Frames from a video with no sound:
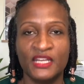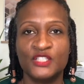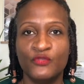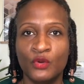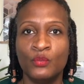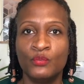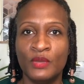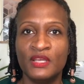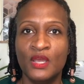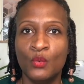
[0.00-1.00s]
It's for
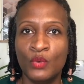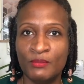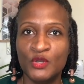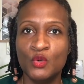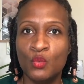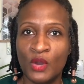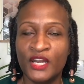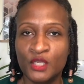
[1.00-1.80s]
women who want a